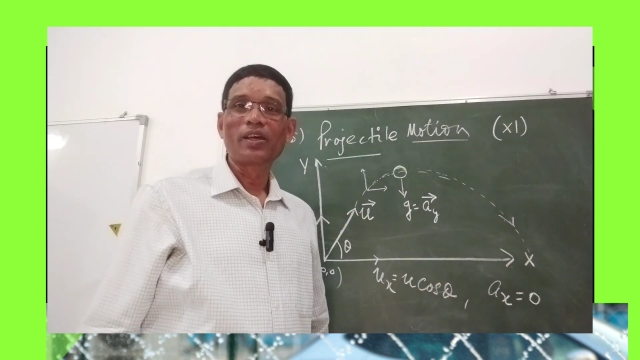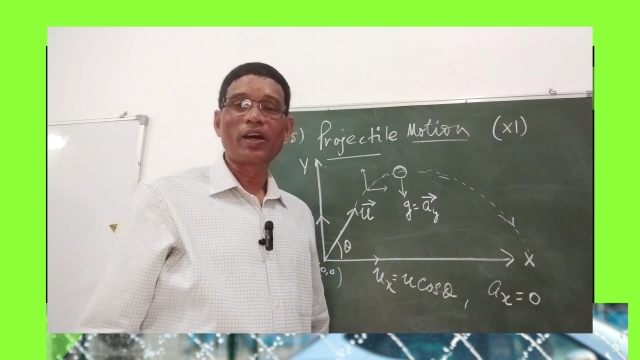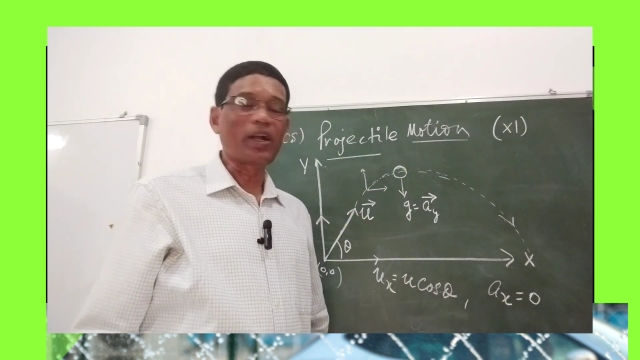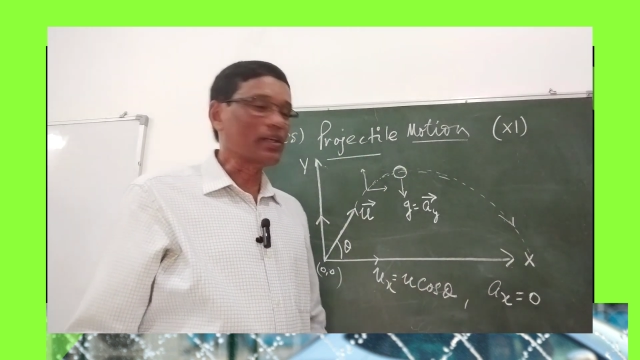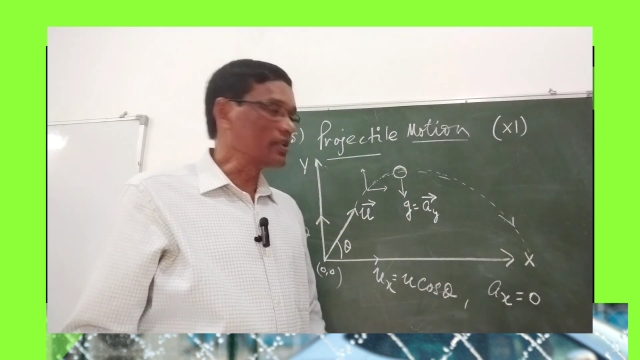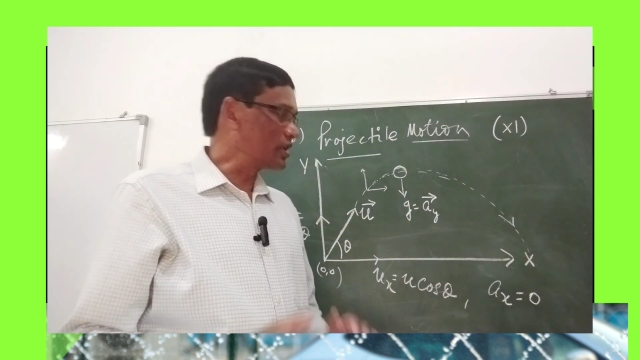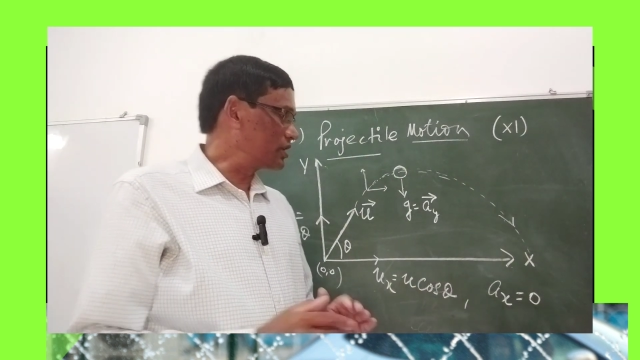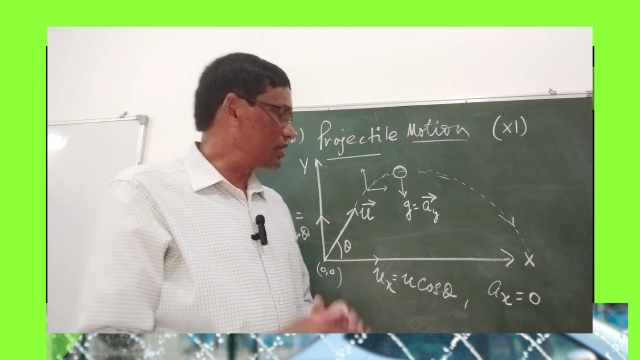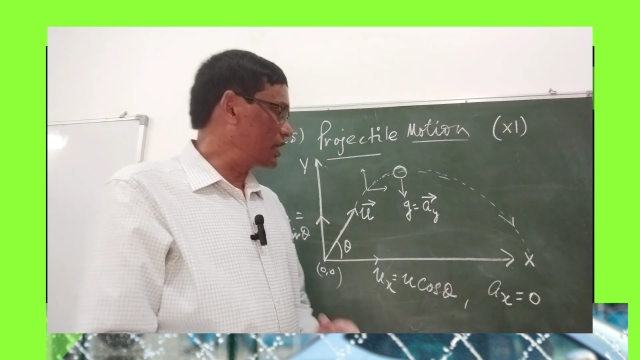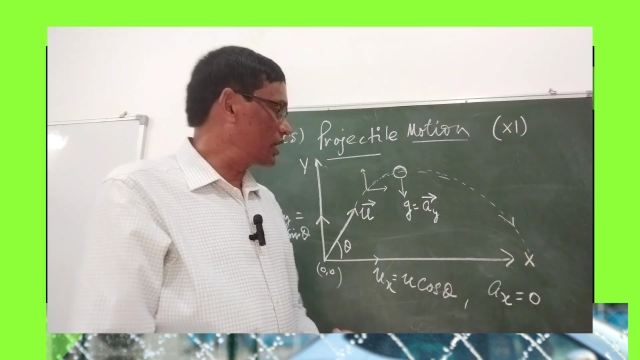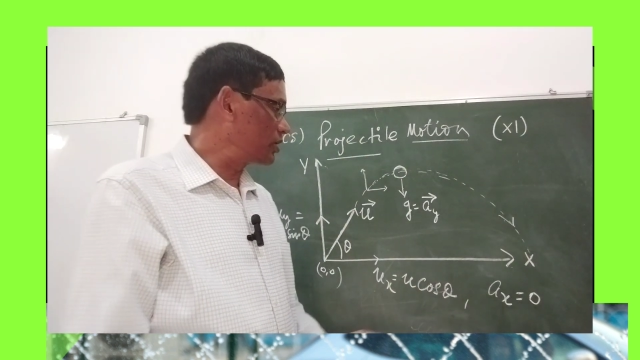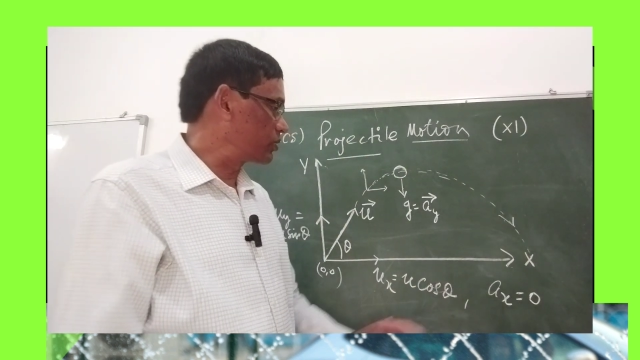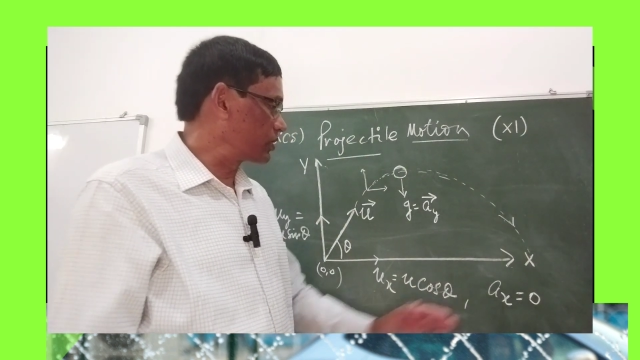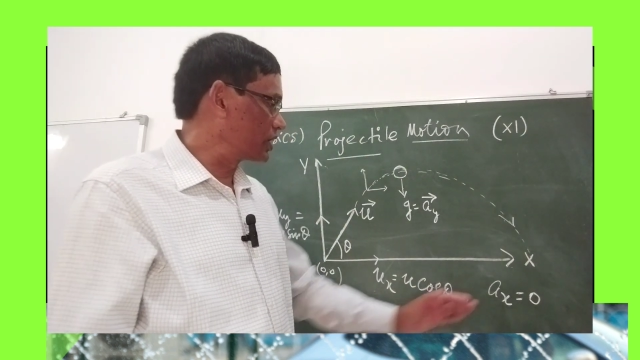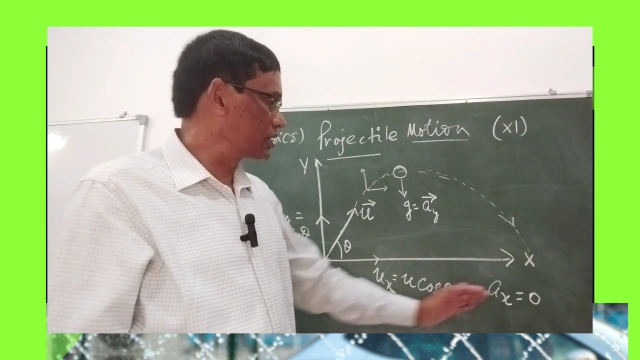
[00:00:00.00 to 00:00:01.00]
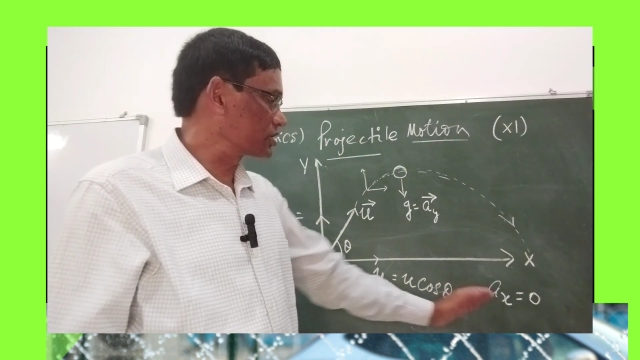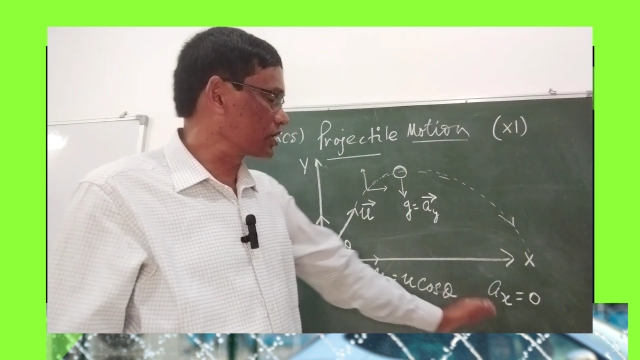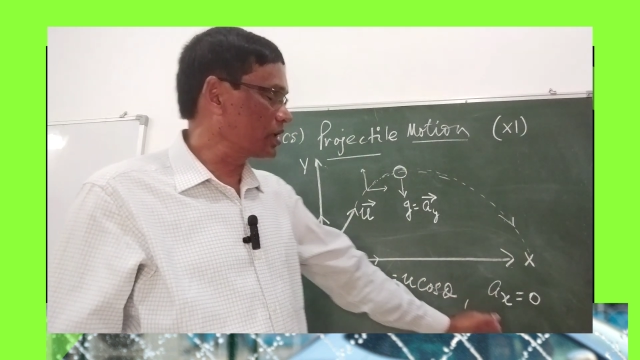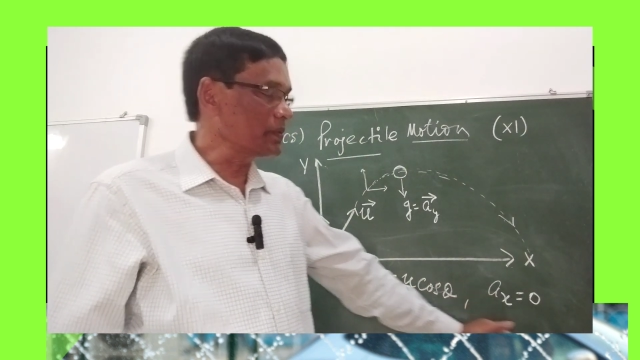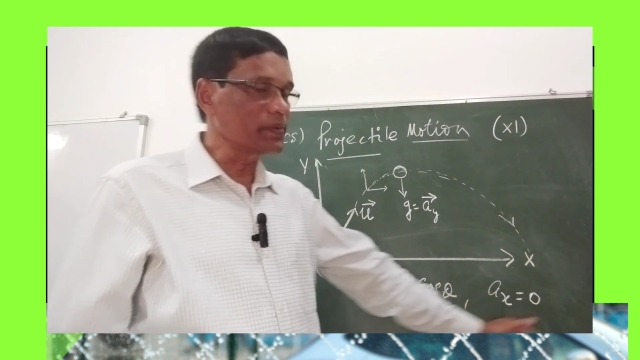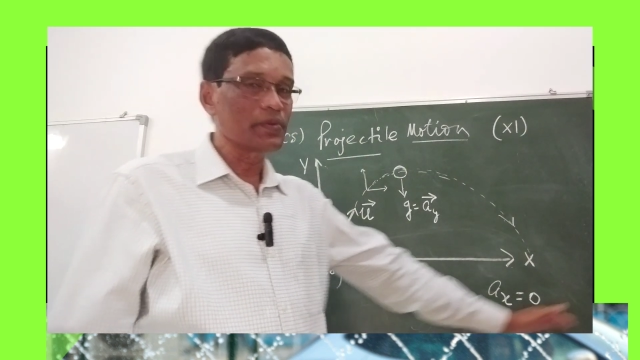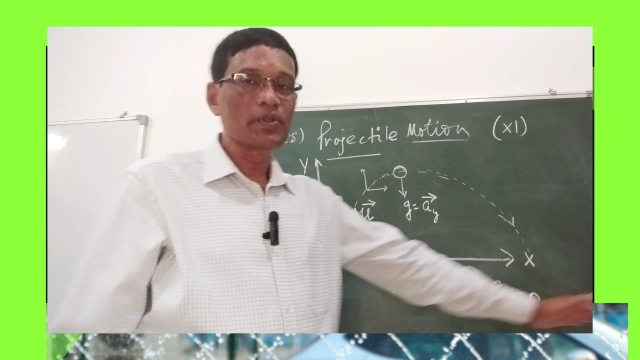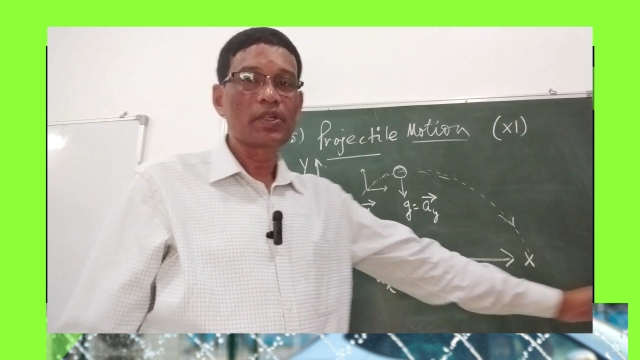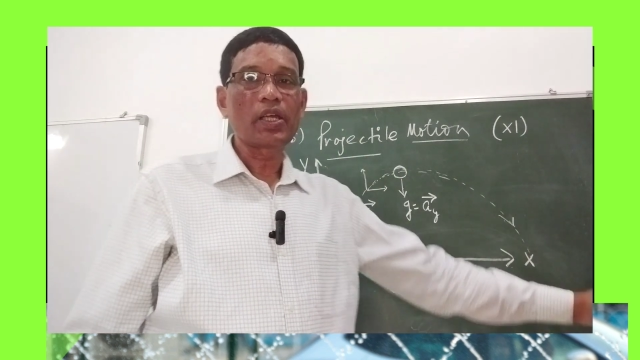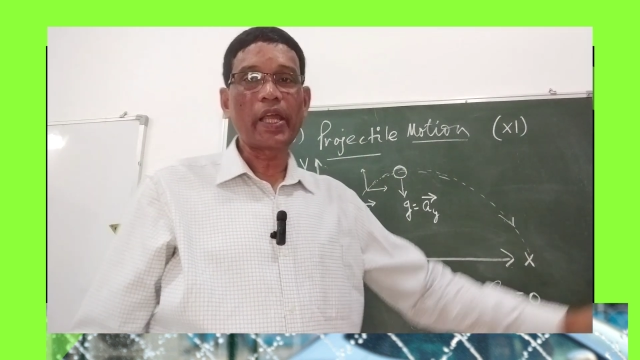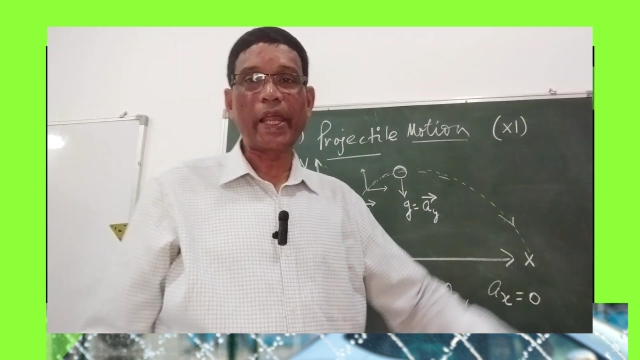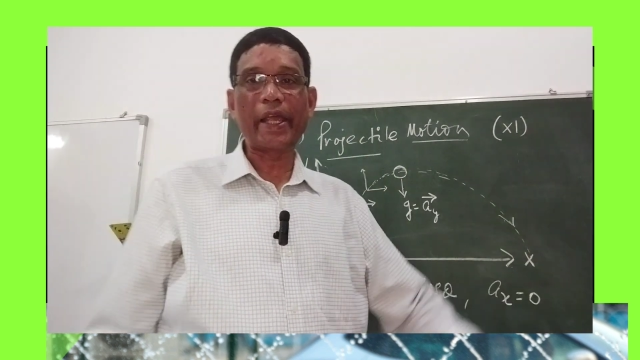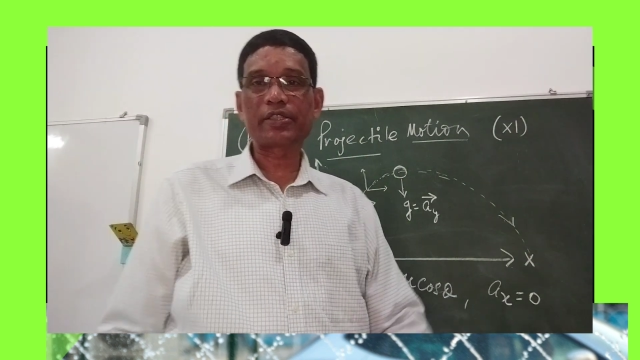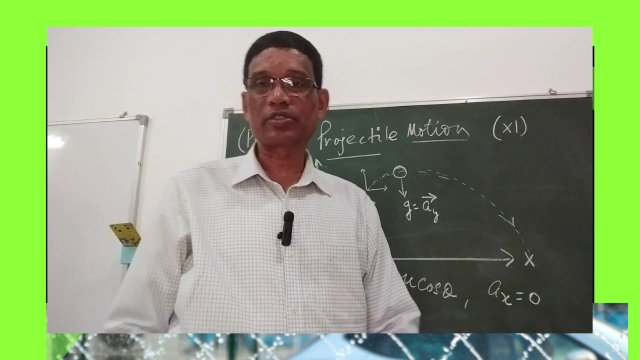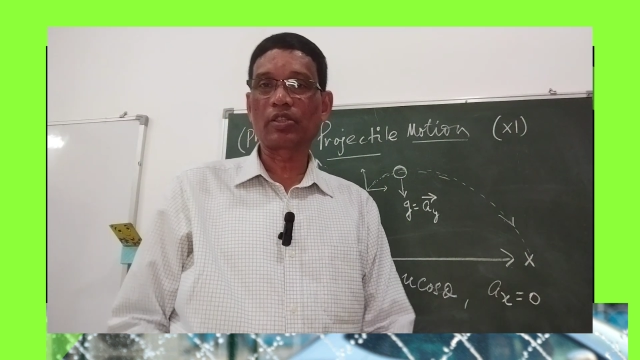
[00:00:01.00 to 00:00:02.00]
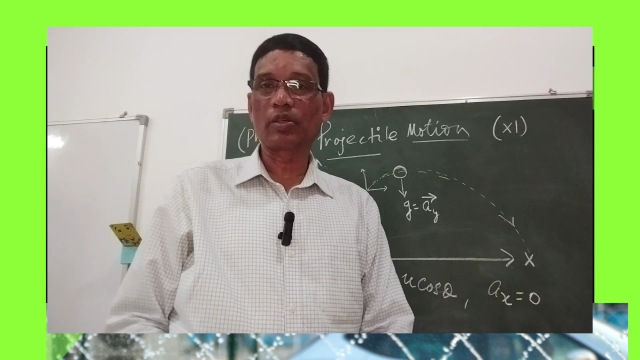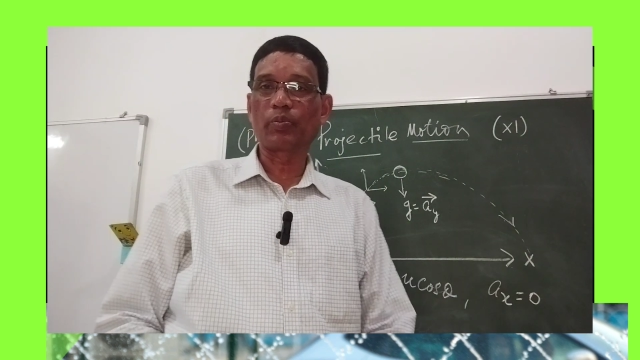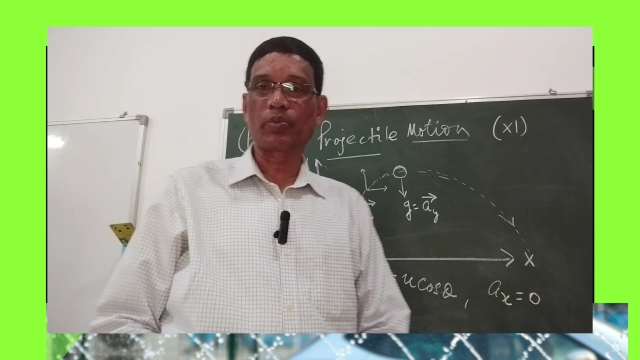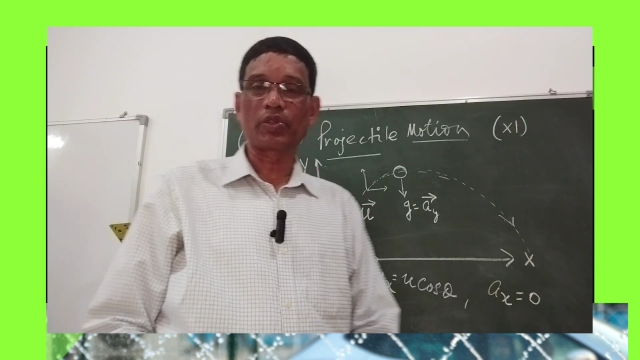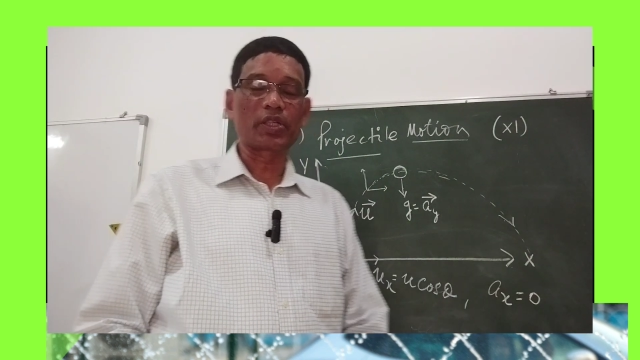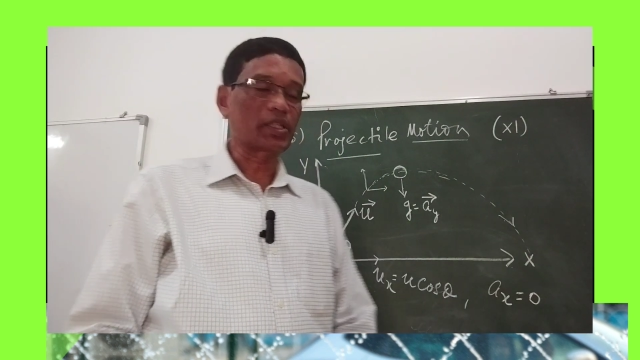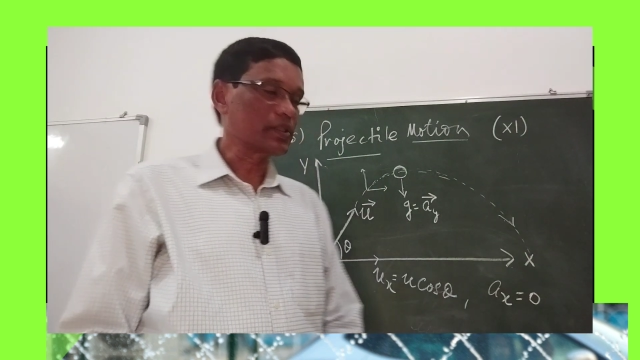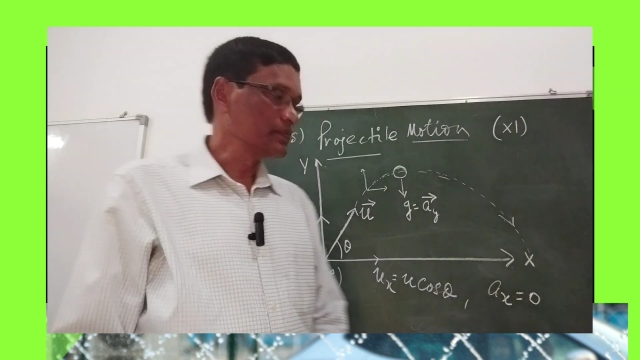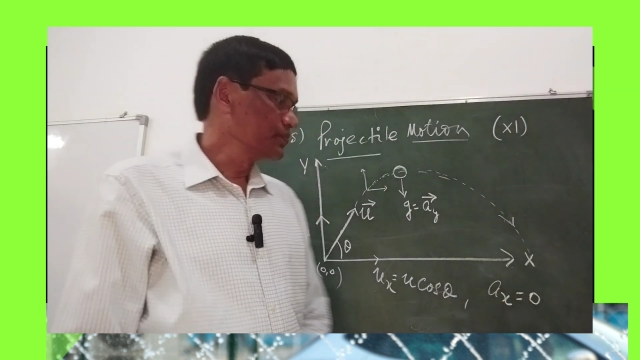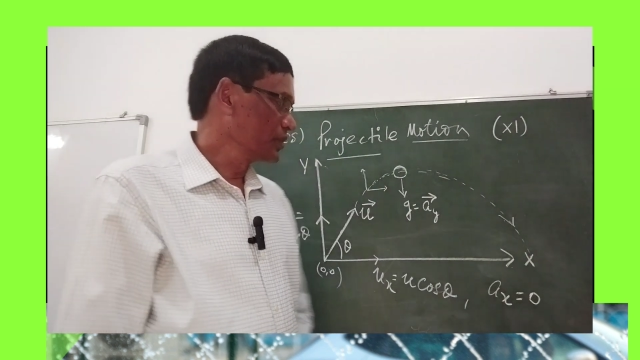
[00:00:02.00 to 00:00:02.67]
under the influence of x component.